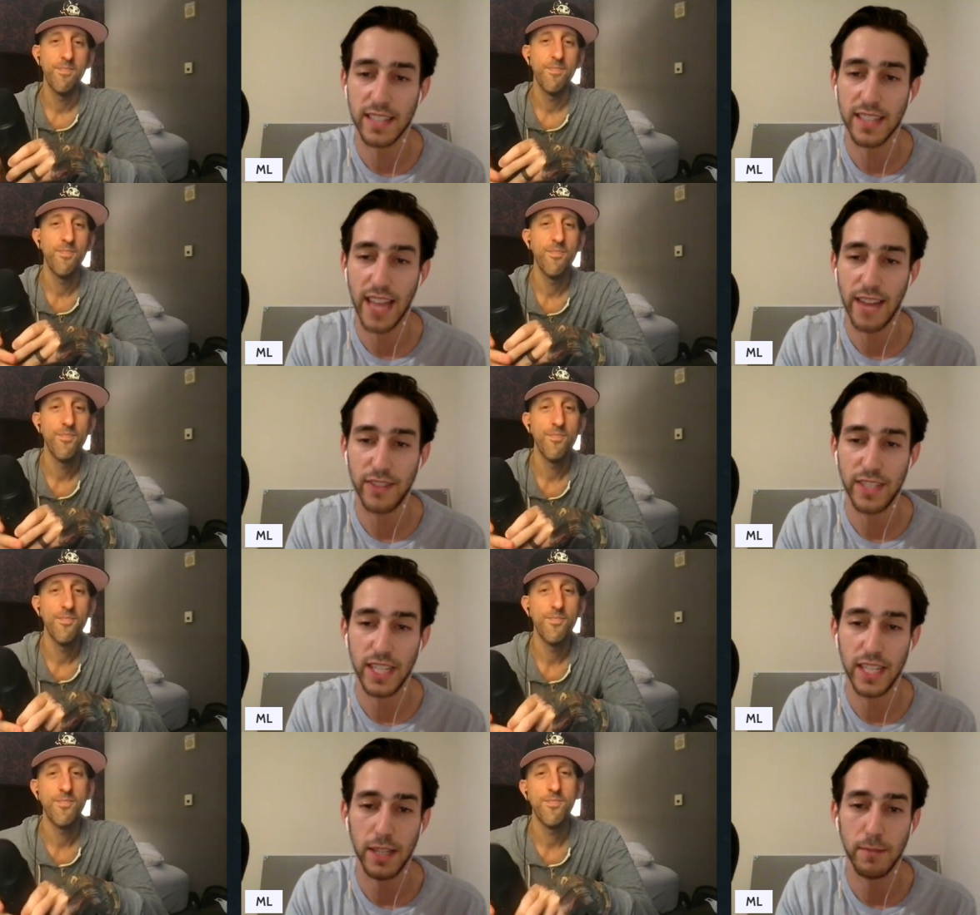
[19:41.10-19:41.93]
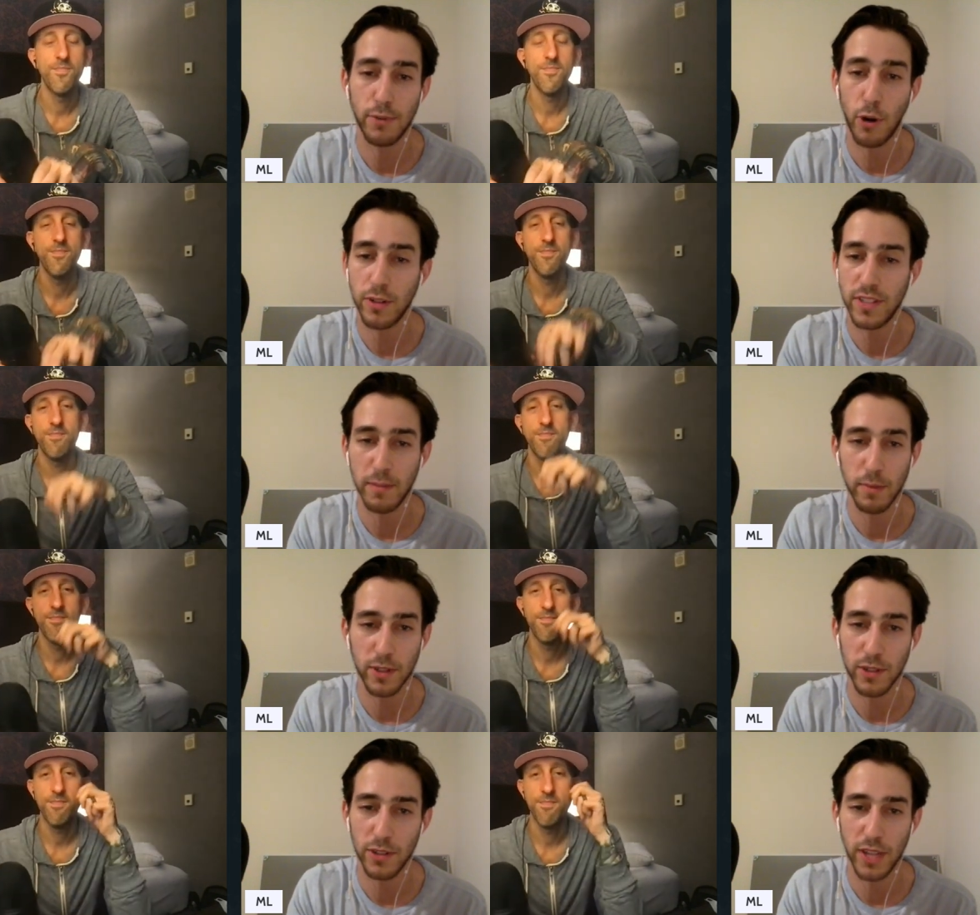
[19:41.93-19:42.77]
Speaker 1: lefty,
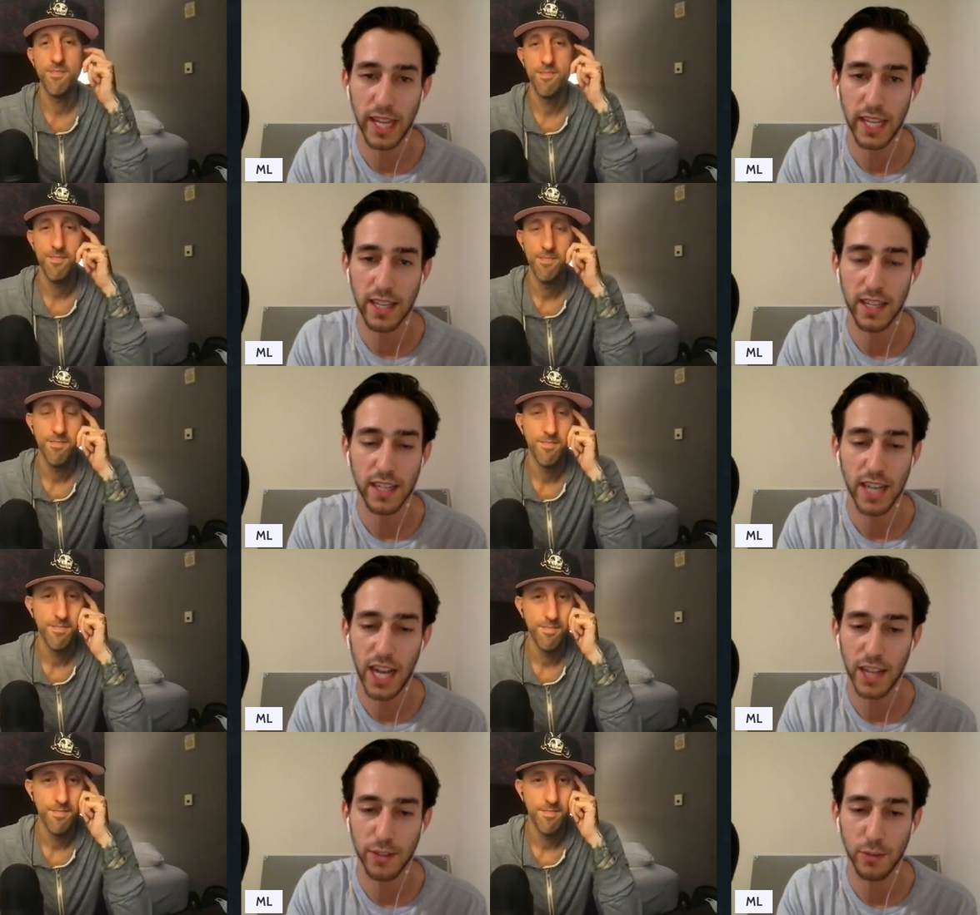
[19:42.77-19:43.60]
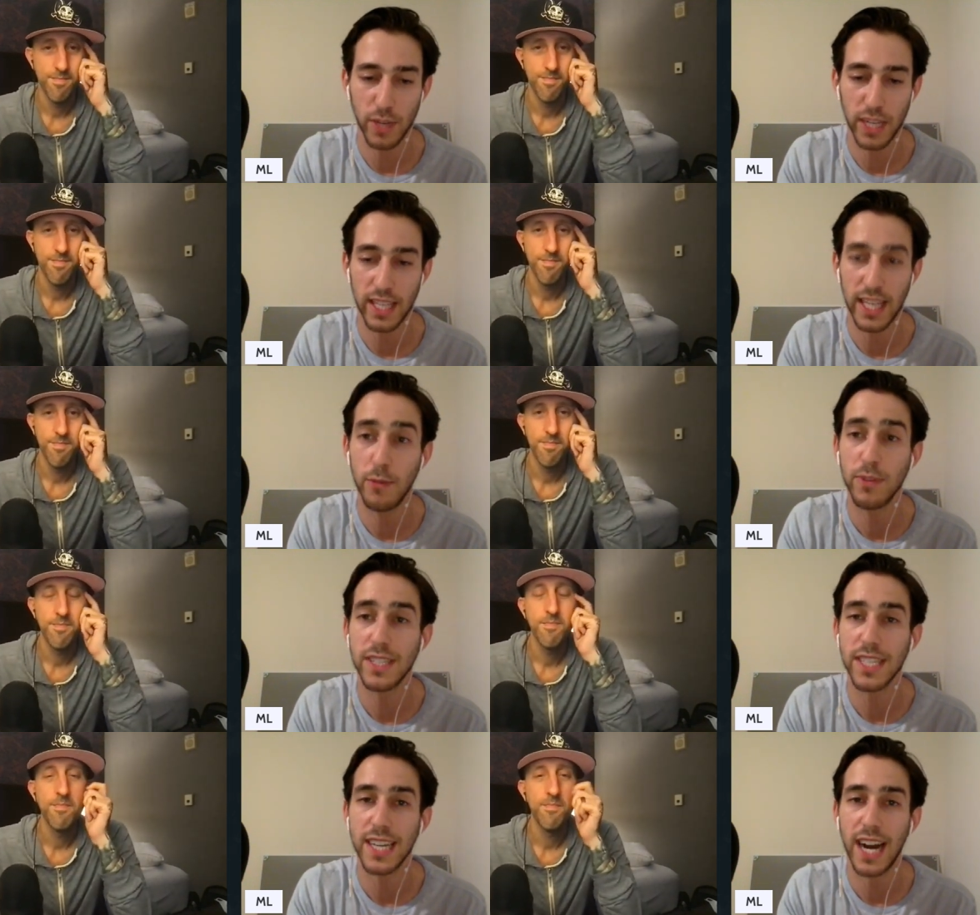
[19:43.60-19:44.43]
prototypical like college wing. He
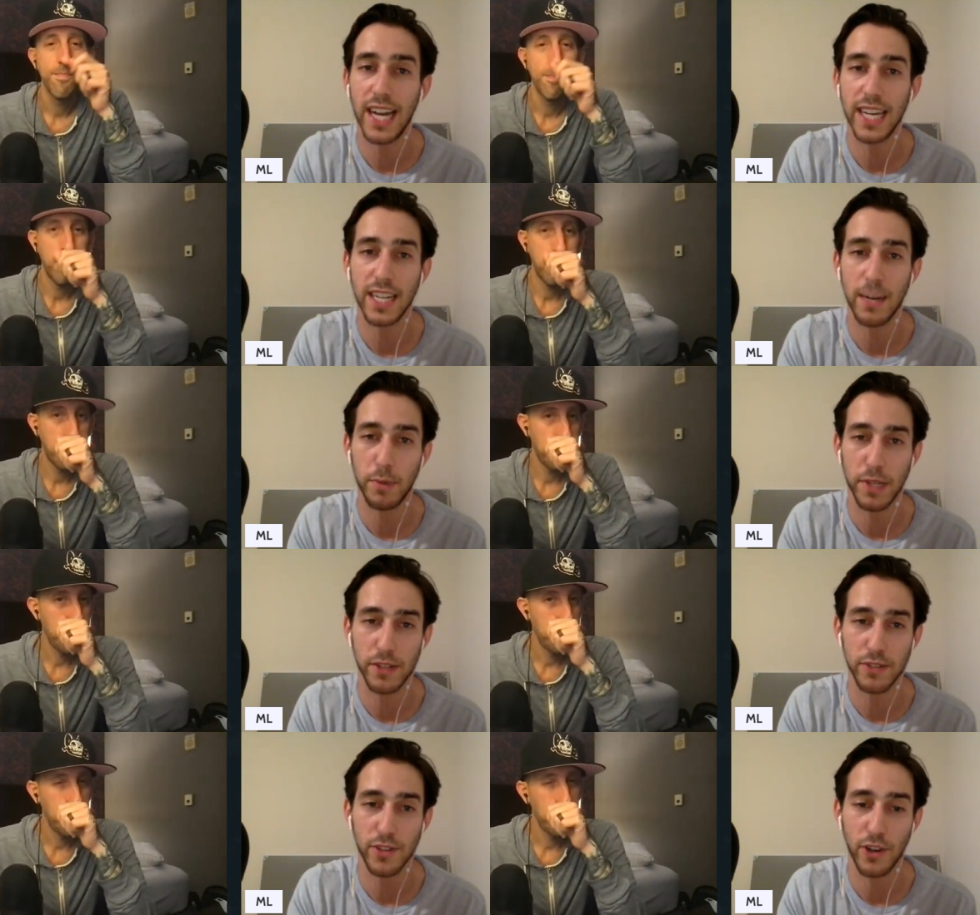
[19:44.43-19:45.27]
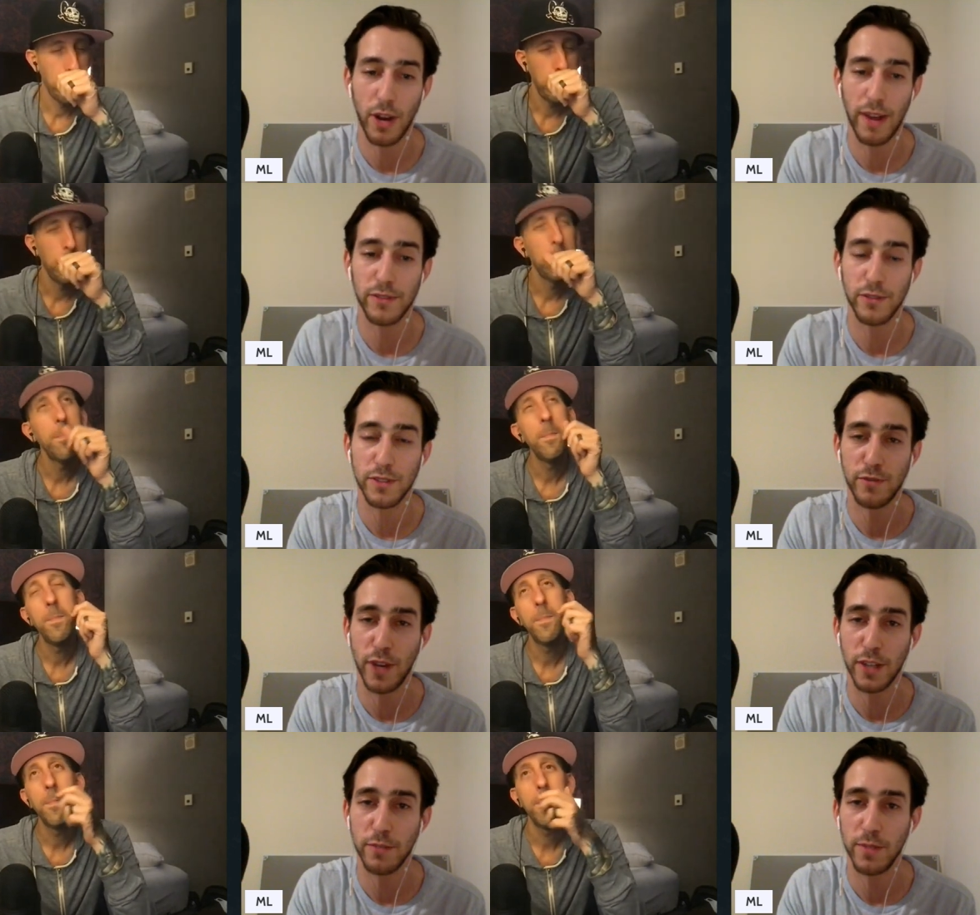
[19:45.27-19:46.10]
was the guy a couple years ago after his
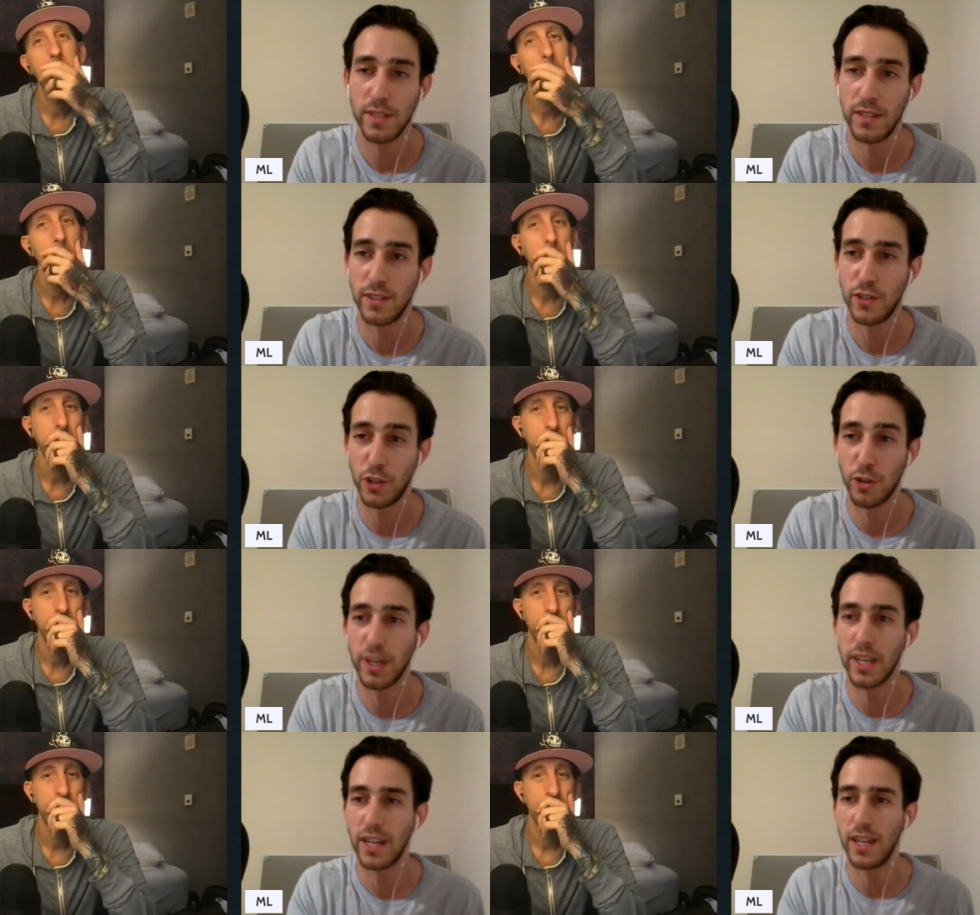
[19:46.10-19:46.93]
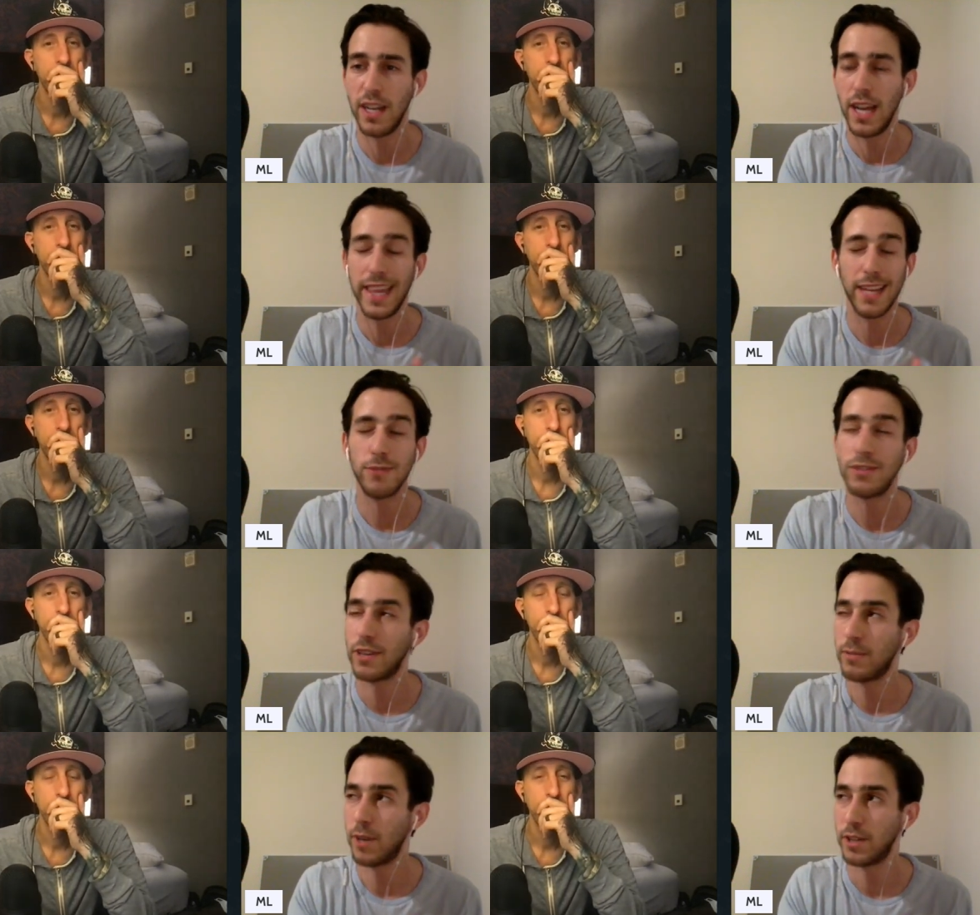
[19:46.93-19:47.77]
freshman during I think it
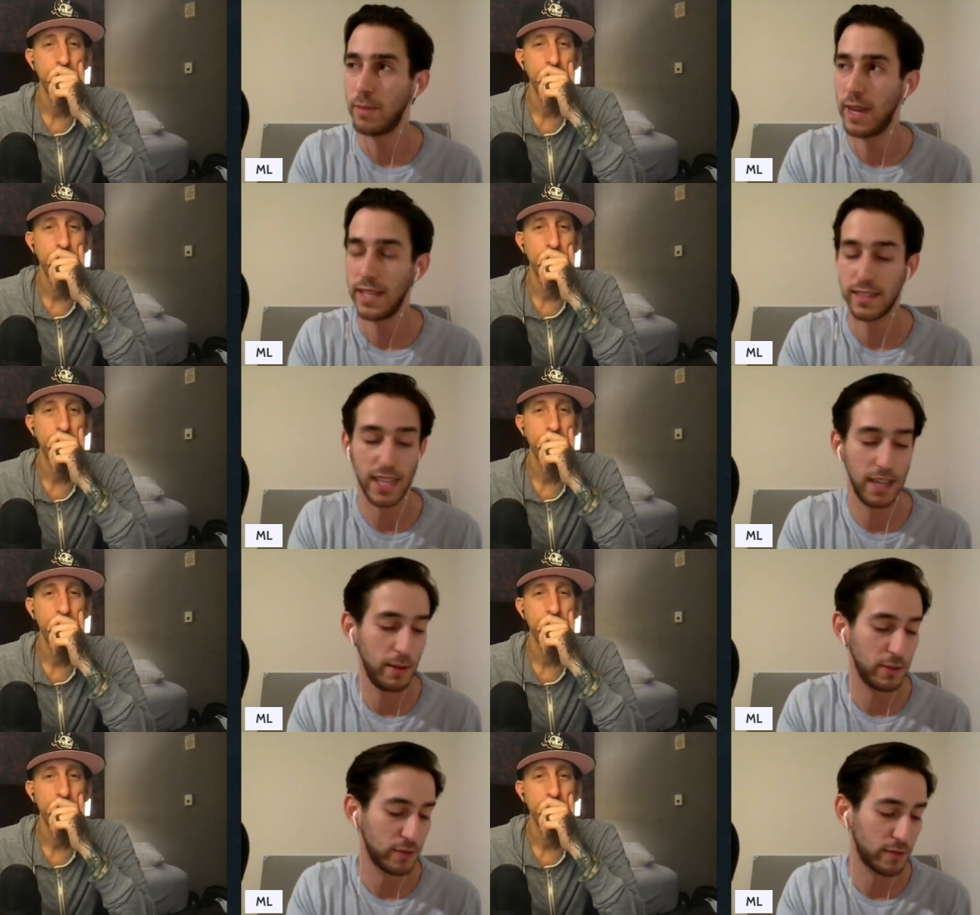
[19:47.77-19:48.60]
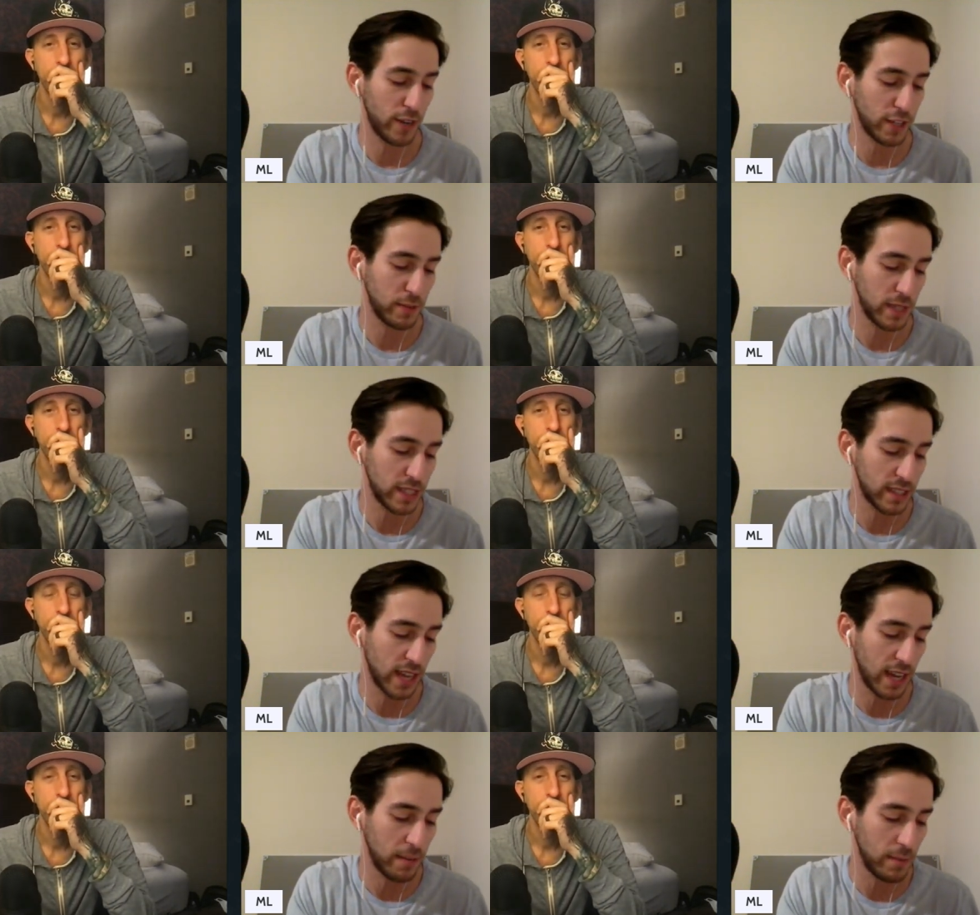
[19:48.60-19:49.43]
was during a March Madness game. He was a freshman at
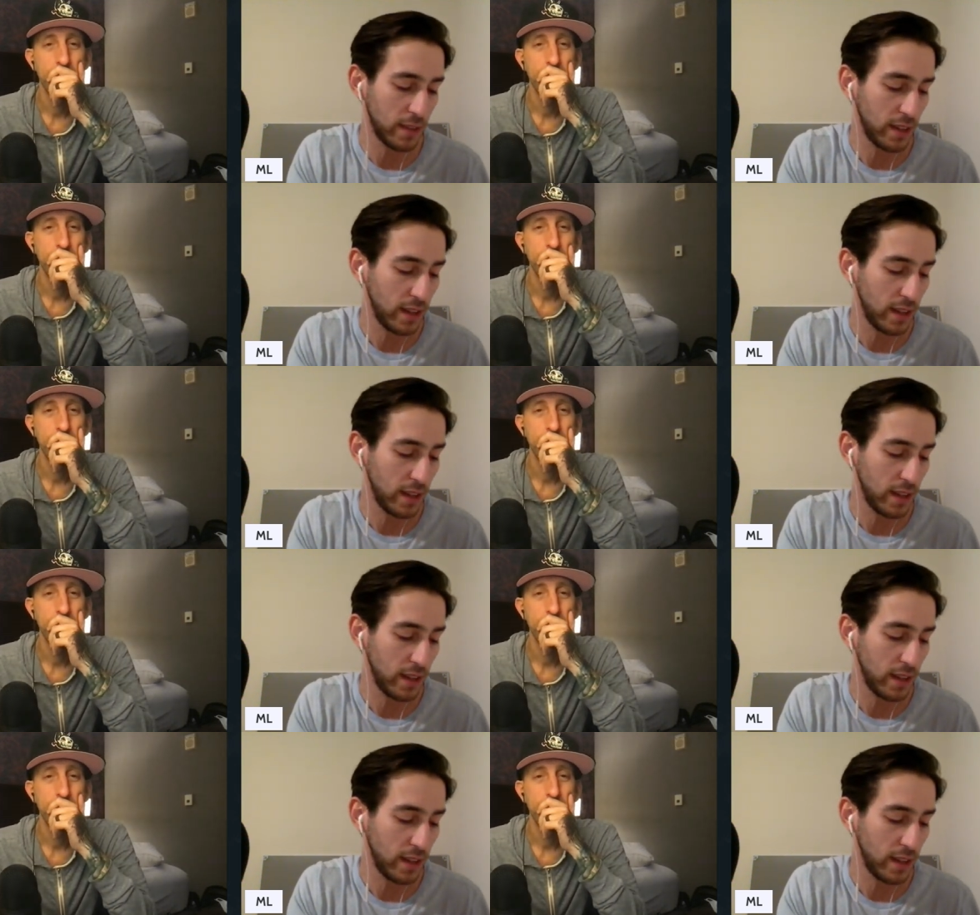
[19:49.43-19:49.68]
the time.